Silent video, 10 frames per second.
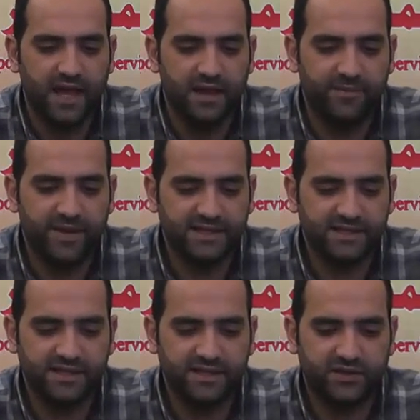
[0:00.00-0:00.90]

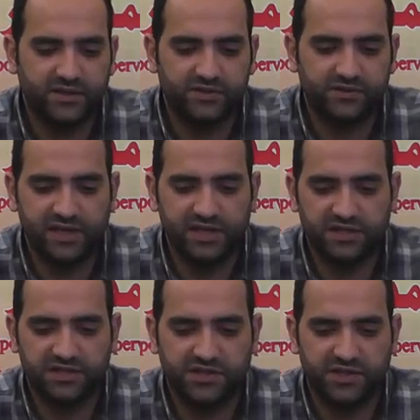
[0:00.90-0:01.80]
Maintaining good
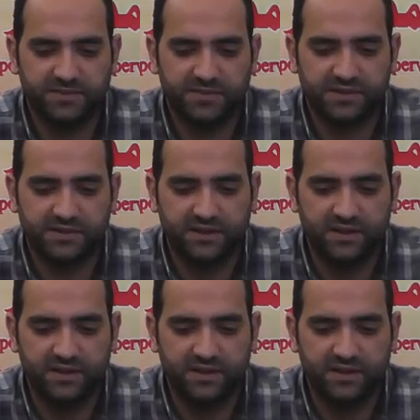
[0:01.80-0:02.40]
relationships